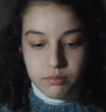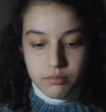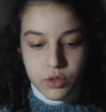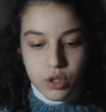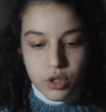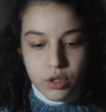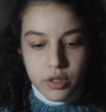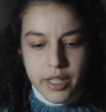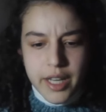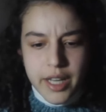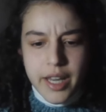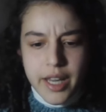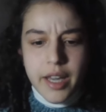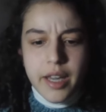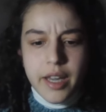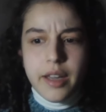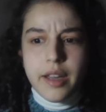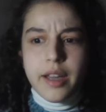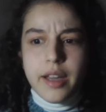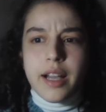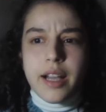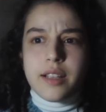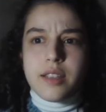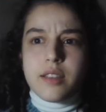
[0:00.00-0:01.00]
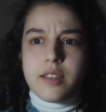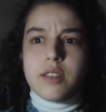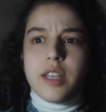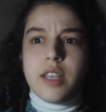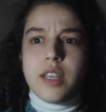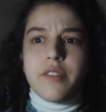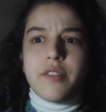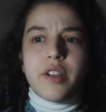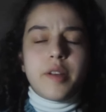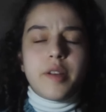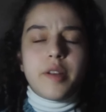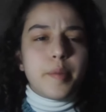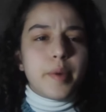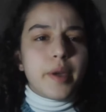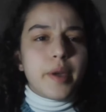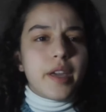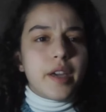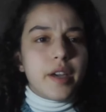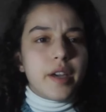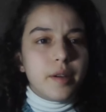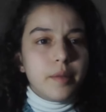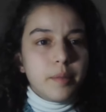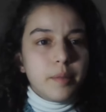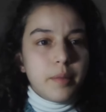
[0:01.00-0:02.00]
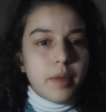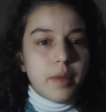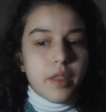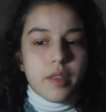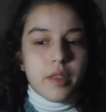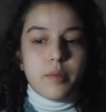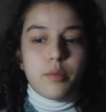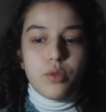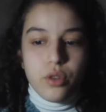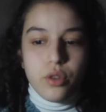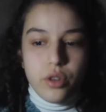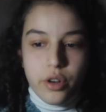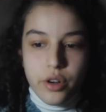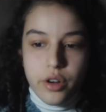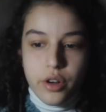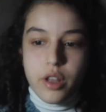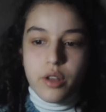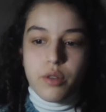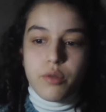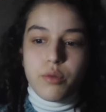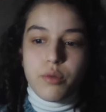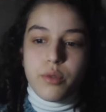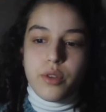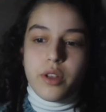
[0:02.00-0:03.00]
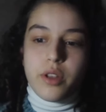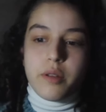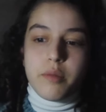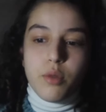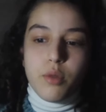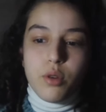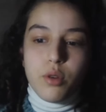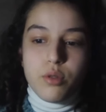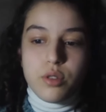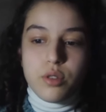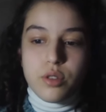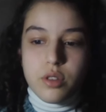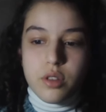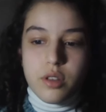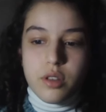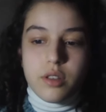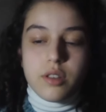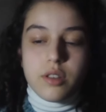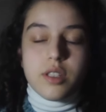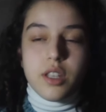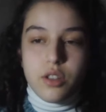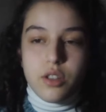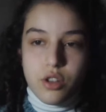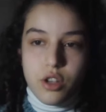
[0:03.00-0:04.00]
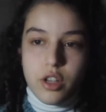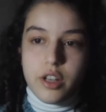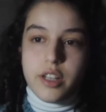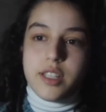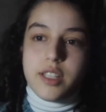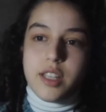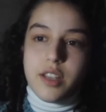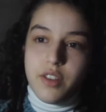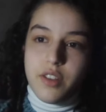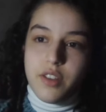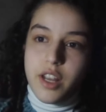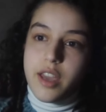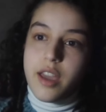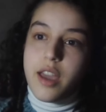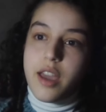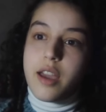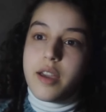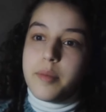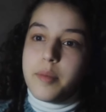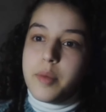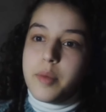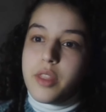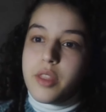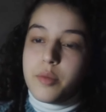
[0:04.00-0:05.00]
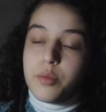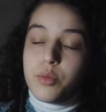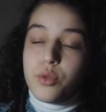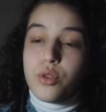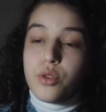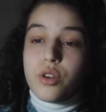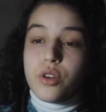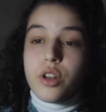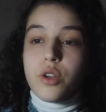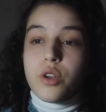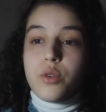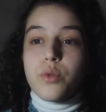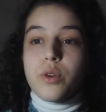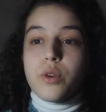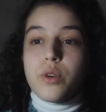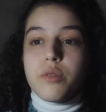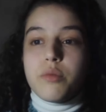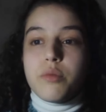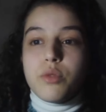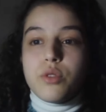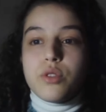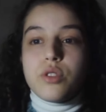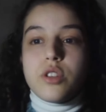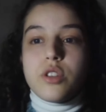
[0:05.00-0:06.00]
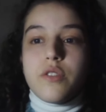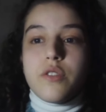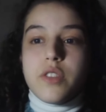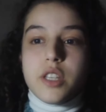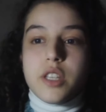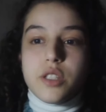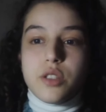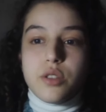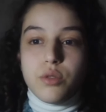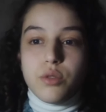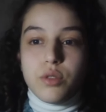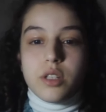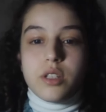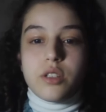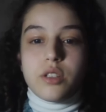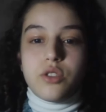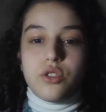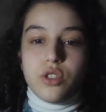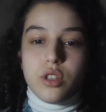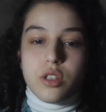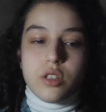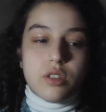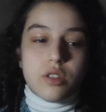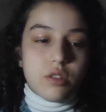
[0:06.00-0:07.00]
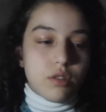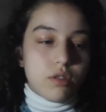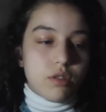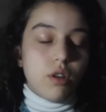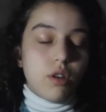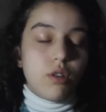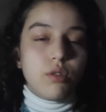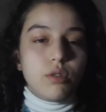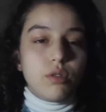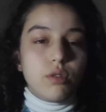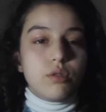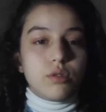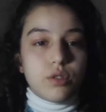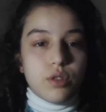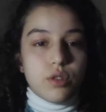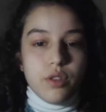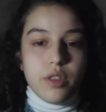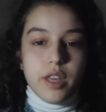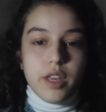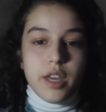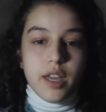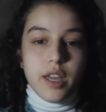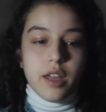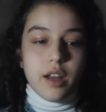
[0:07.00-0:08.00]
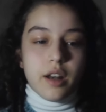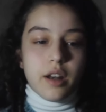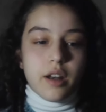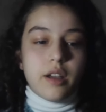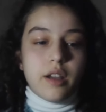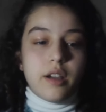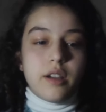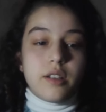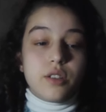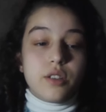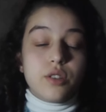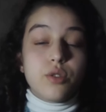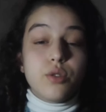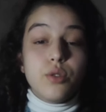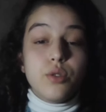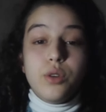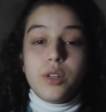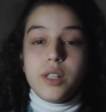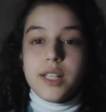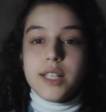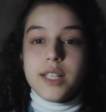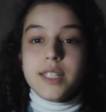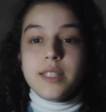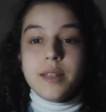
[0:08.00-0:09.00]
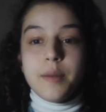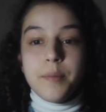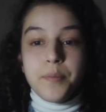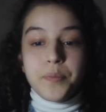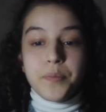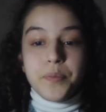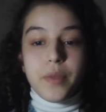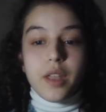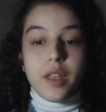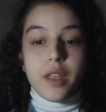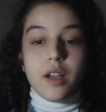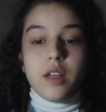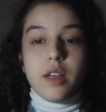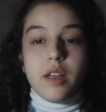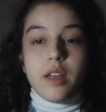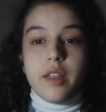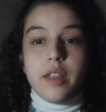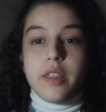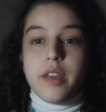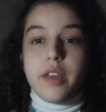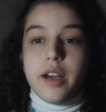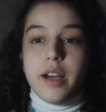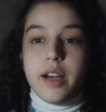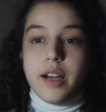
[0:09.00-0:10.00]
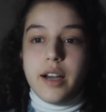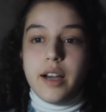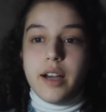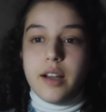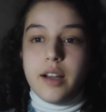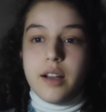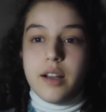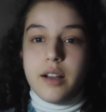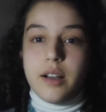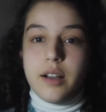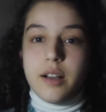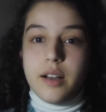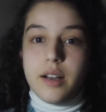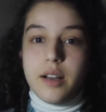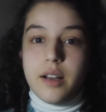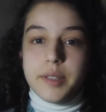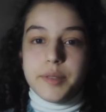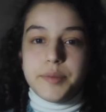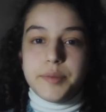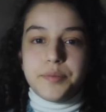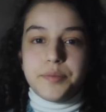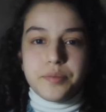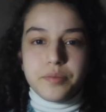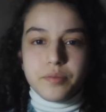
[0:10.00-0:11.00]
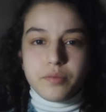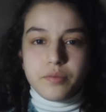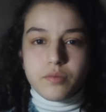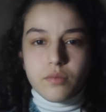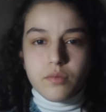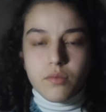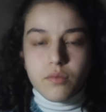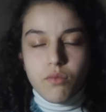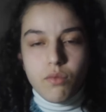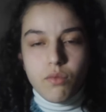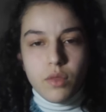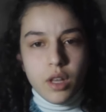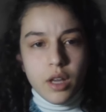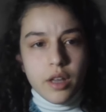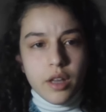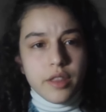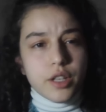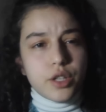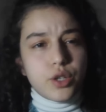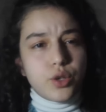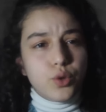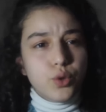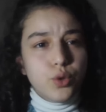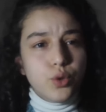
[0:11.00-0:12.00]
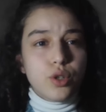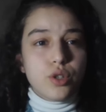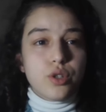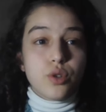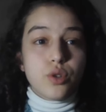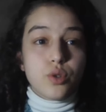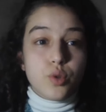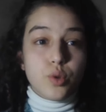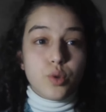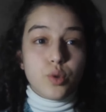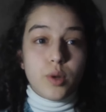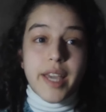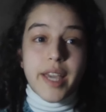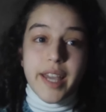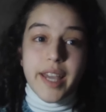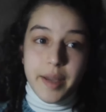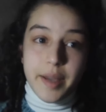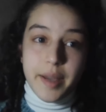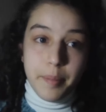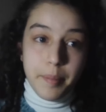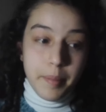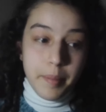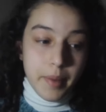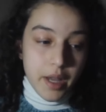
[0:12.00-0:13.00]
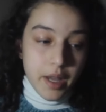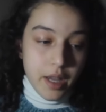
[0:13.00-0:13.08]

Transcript: Today at 7 p.m. in the morning, where most, sorry, 7 a.m. in the morning, where most of the students just go to their schools, the schools on Tul Karim